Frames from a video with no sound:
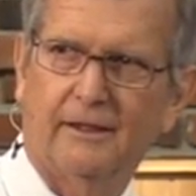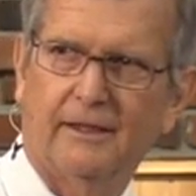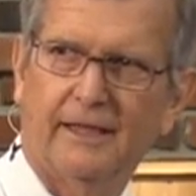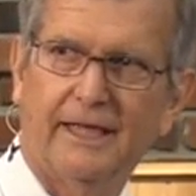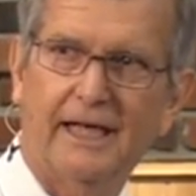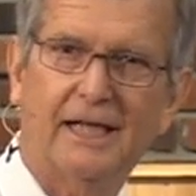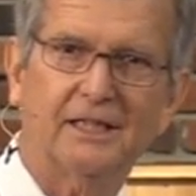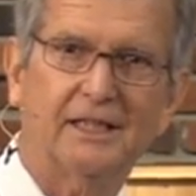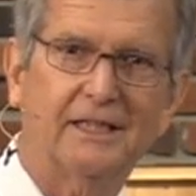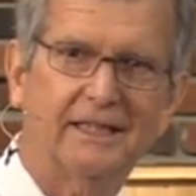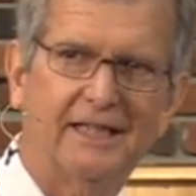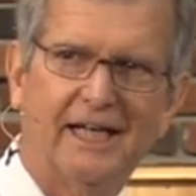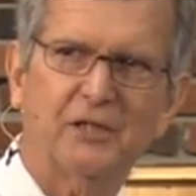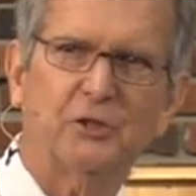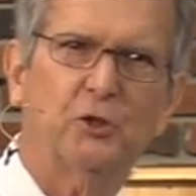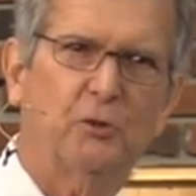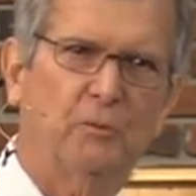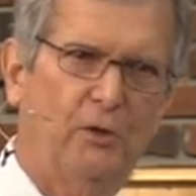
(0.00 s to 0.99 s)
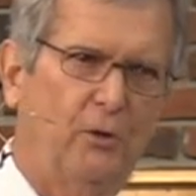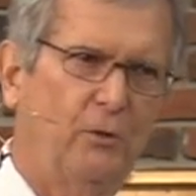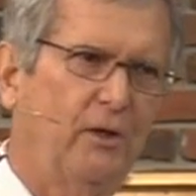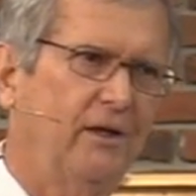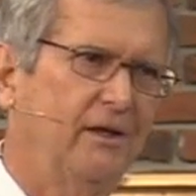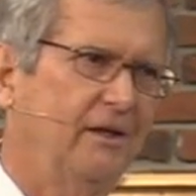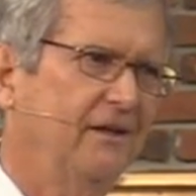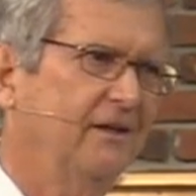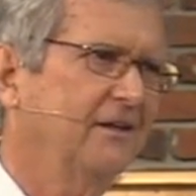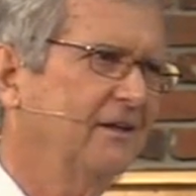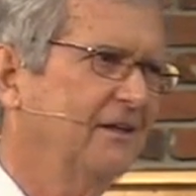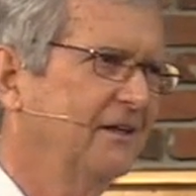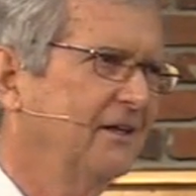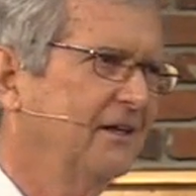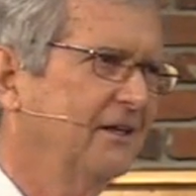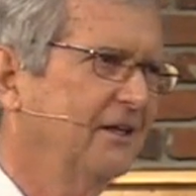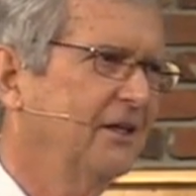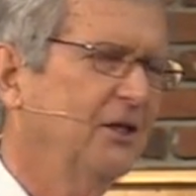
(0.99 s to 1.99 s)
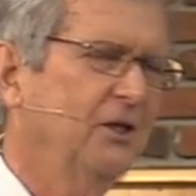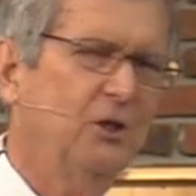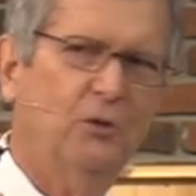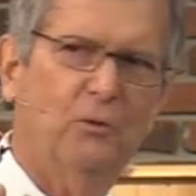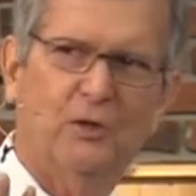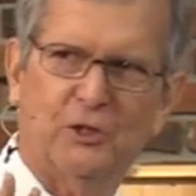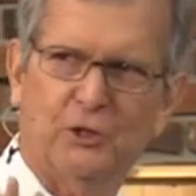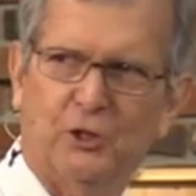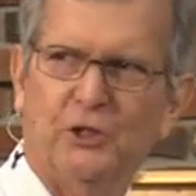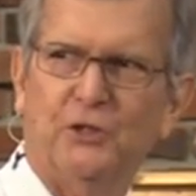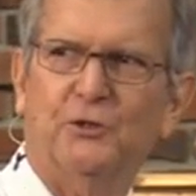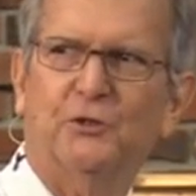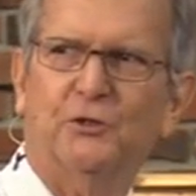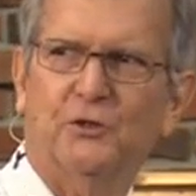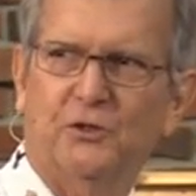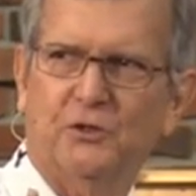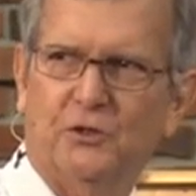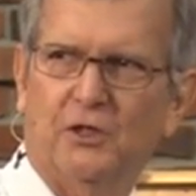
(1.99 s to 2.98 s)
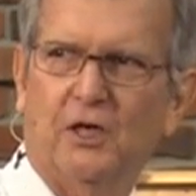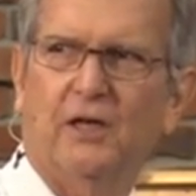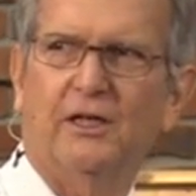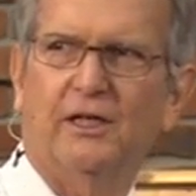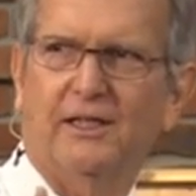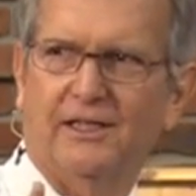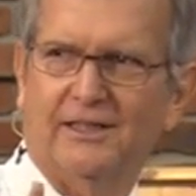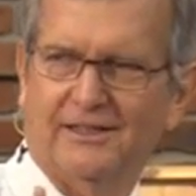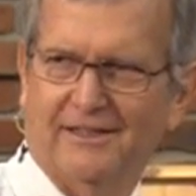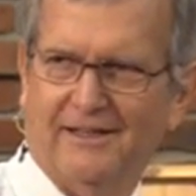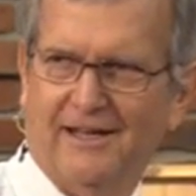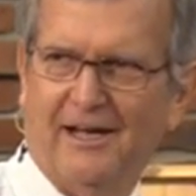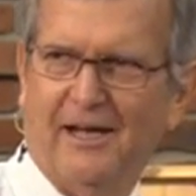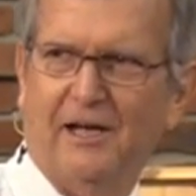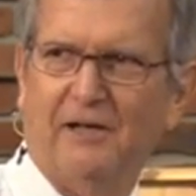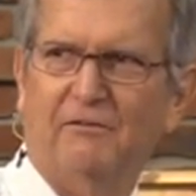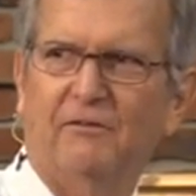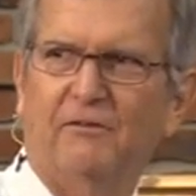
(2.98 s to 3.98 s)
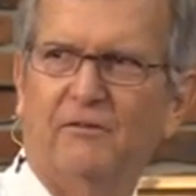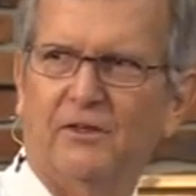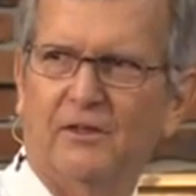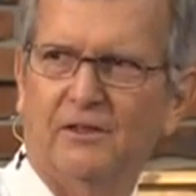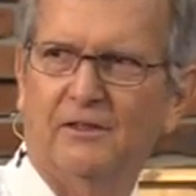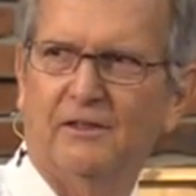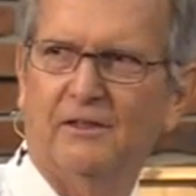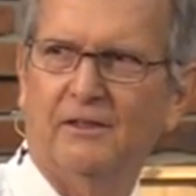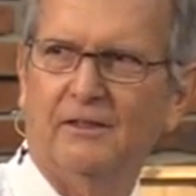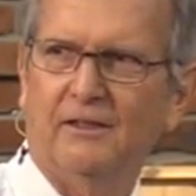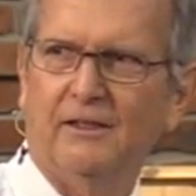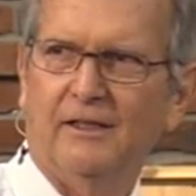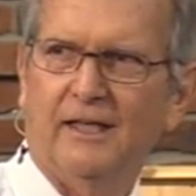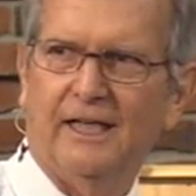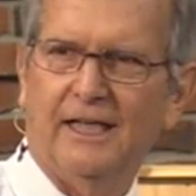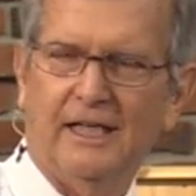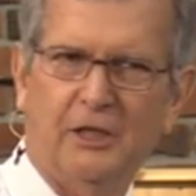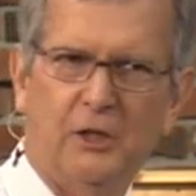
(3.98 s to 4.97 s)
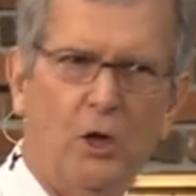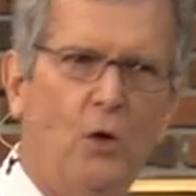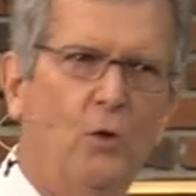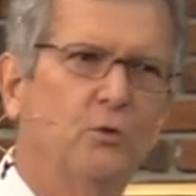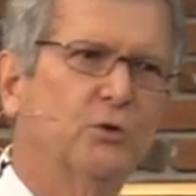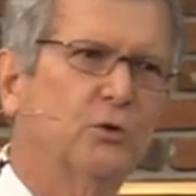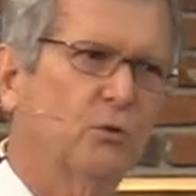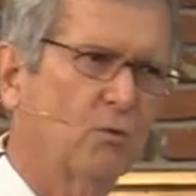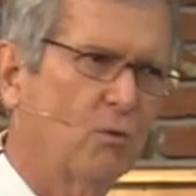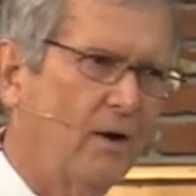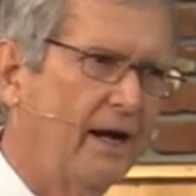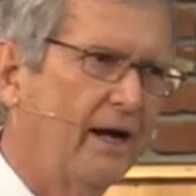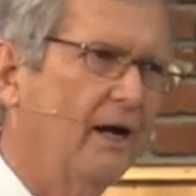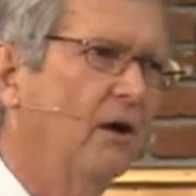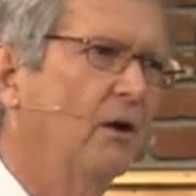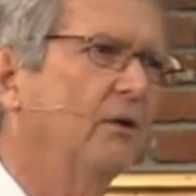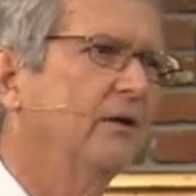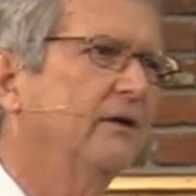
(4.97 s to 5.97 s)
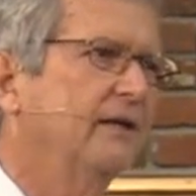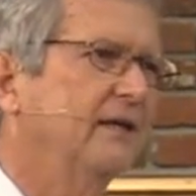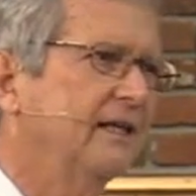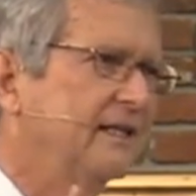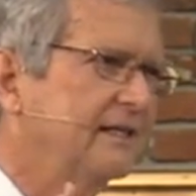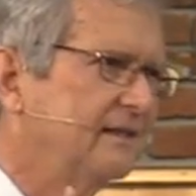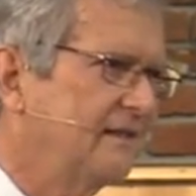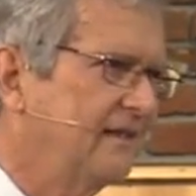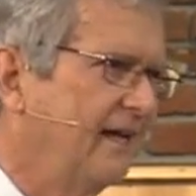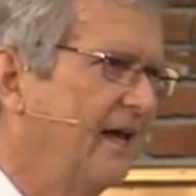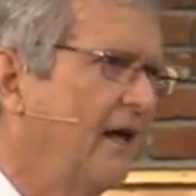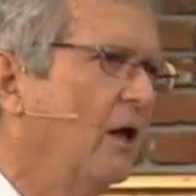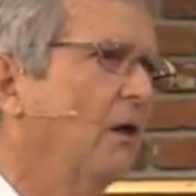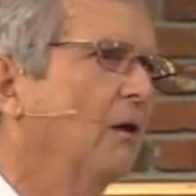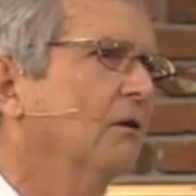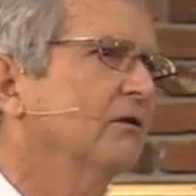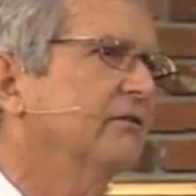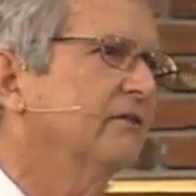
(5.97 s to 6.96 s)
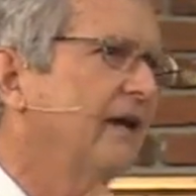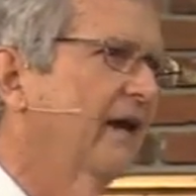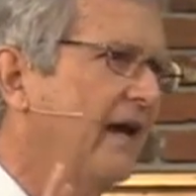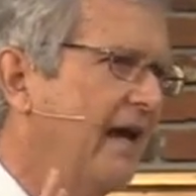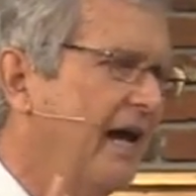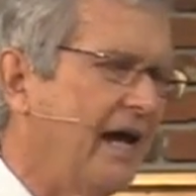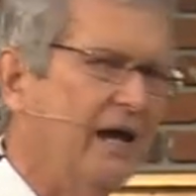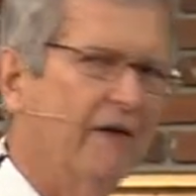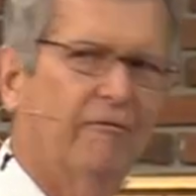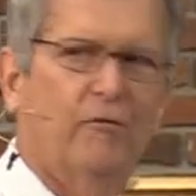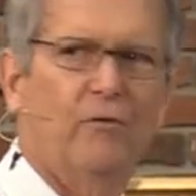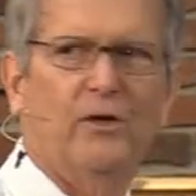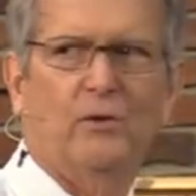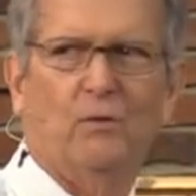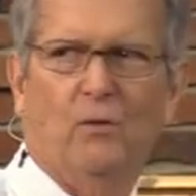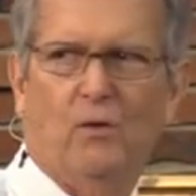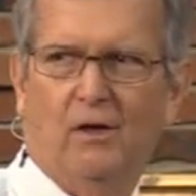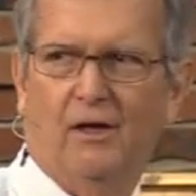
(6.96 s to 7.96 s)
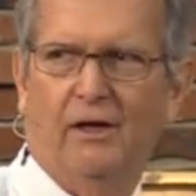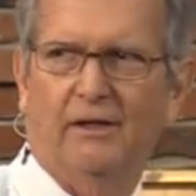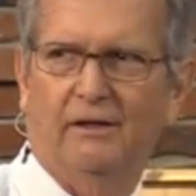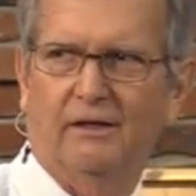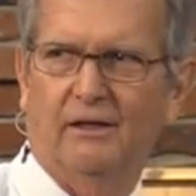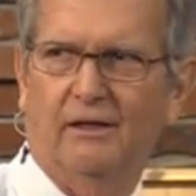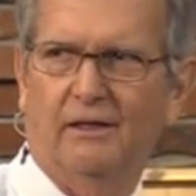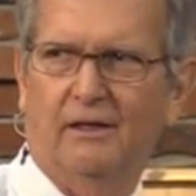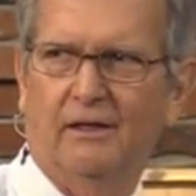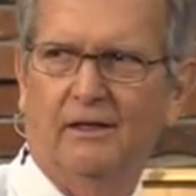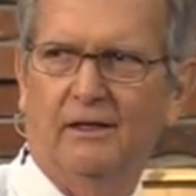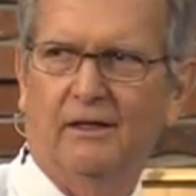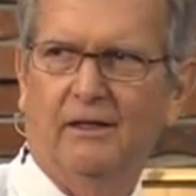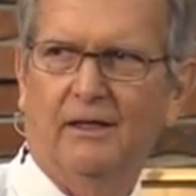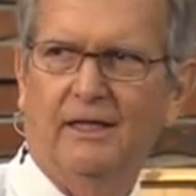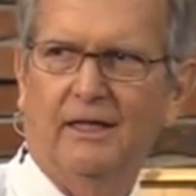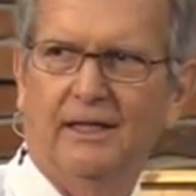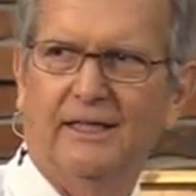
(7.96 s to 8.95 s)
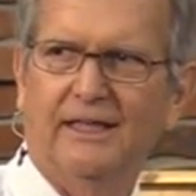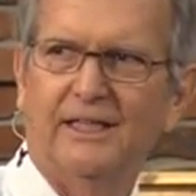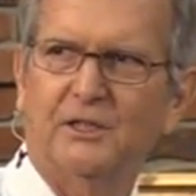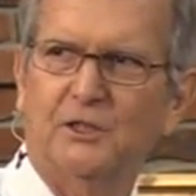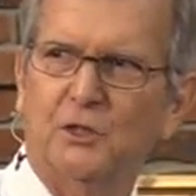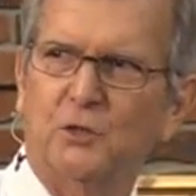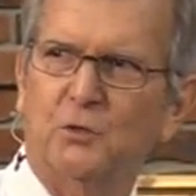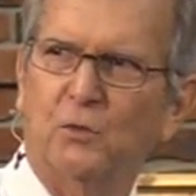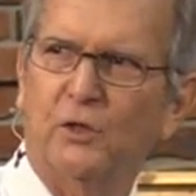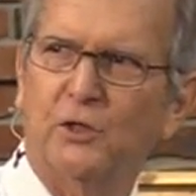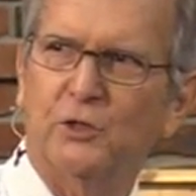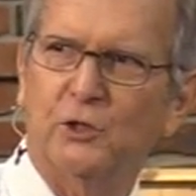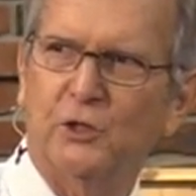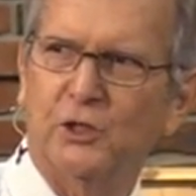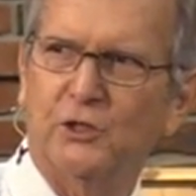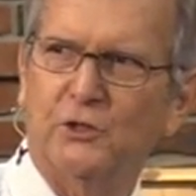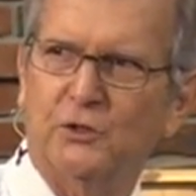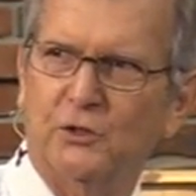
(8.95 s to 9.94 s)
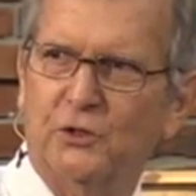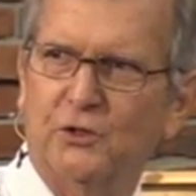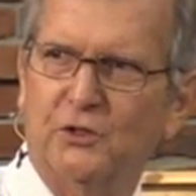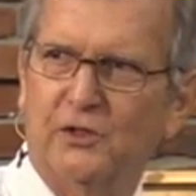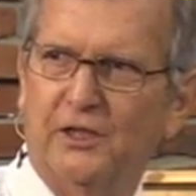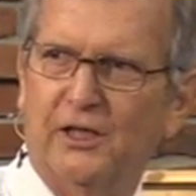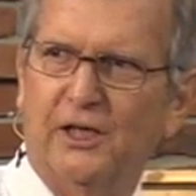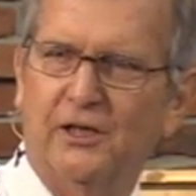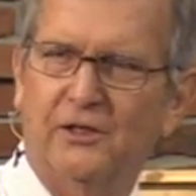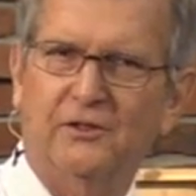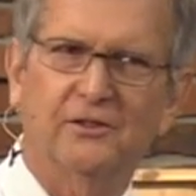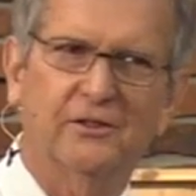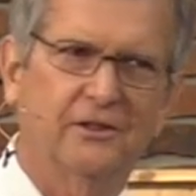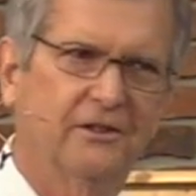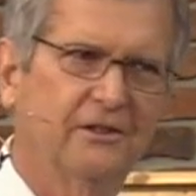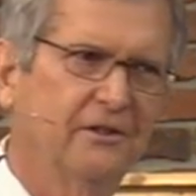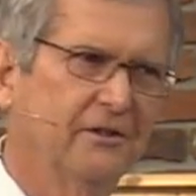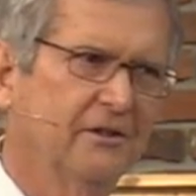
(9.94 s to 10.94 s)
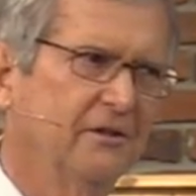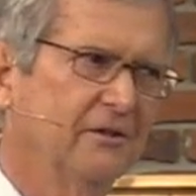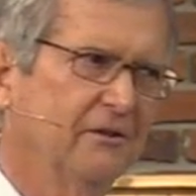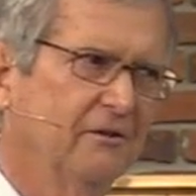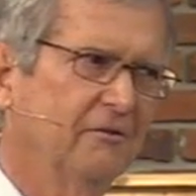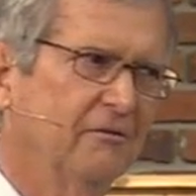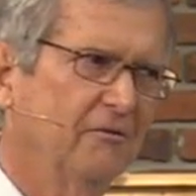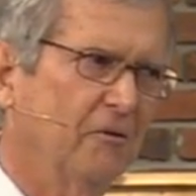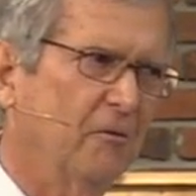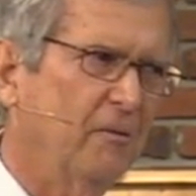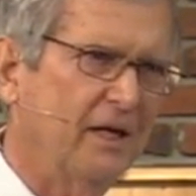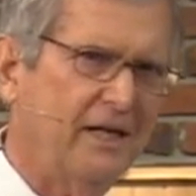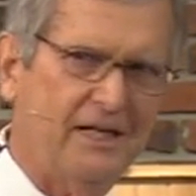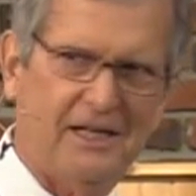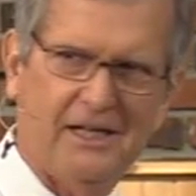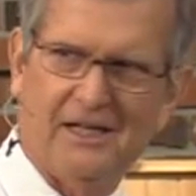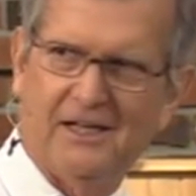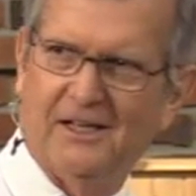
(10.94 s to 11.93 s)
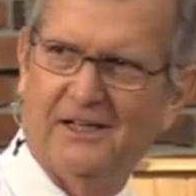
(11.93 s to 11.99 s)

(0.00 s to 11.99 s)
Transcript: He has a testimony to what Jesus has done in his life. And he goes around and he tells everyone this is what Jesus did for me.